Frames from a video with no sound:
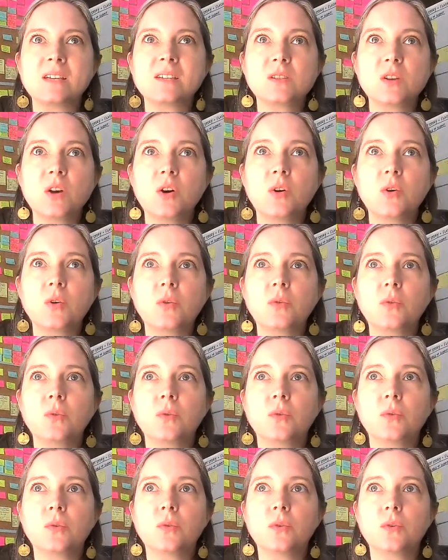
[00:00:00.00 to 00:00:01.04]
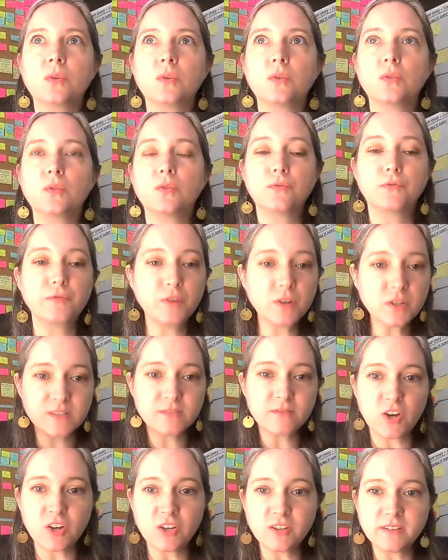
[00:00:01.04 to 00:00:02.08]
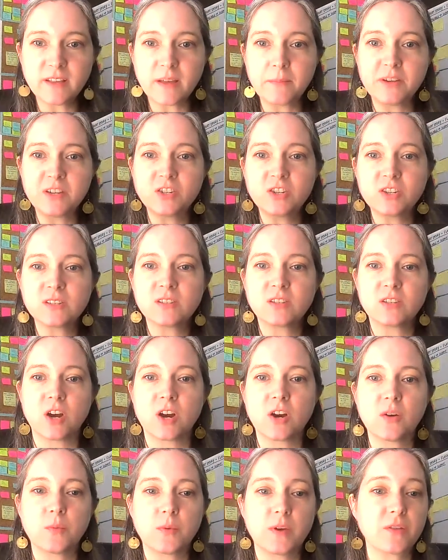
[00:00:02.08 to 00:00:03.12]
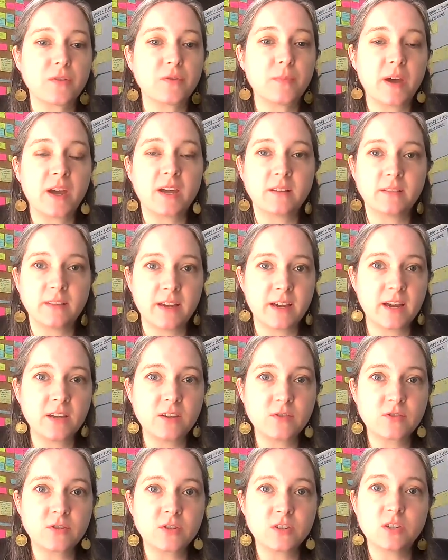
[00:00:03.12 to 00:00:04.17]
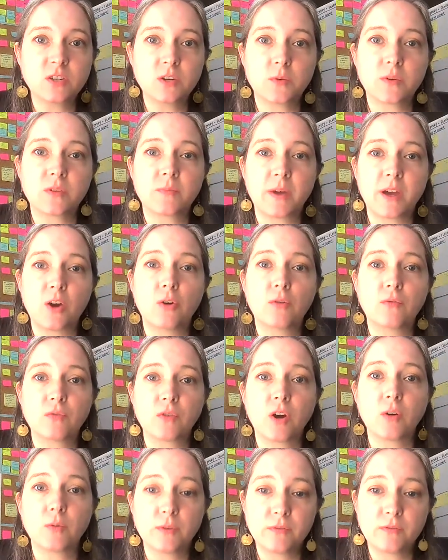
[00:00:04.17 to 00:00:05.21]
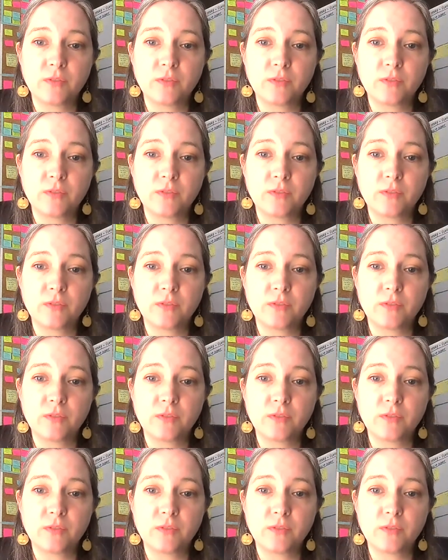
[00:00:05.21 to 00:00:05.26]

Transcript: So first of all, let me just start with like I usually do with my overall